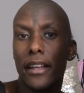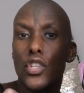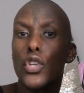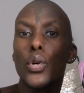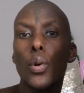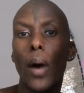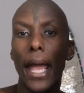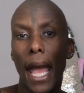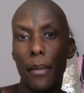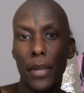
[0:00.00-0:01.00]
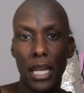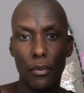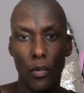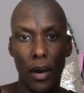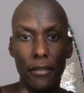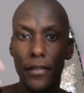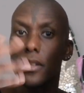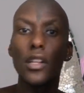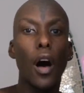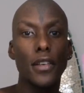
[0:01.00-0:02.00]
I don't know who I am anymore. I
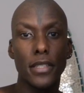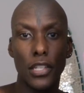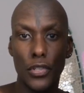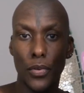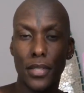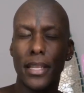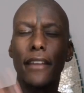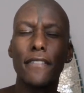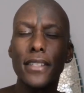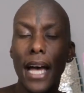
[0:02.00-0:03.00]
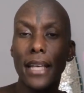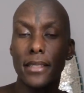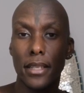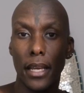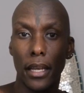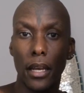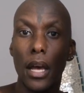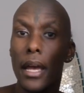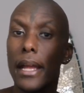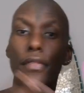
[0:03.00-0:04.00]
feel lost. And Source is saying, fantastic.
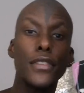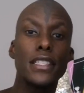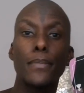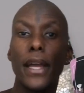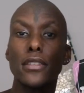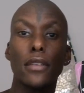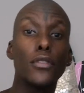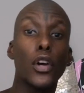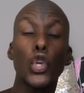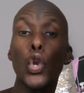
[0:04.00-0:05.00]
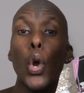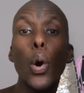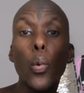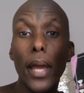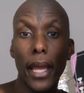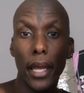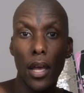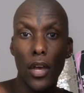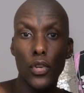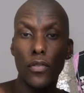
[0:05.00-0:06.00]
In the space of not
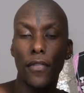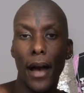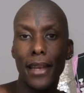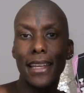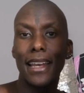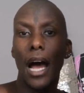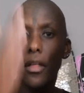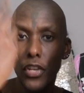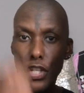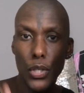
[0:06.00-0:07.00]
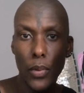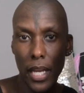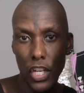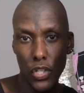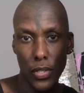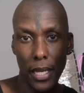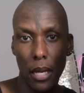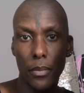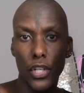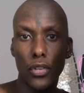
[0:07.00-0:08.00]
knowing, you finally allow the new energy to
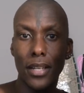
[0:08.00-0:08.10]
come in.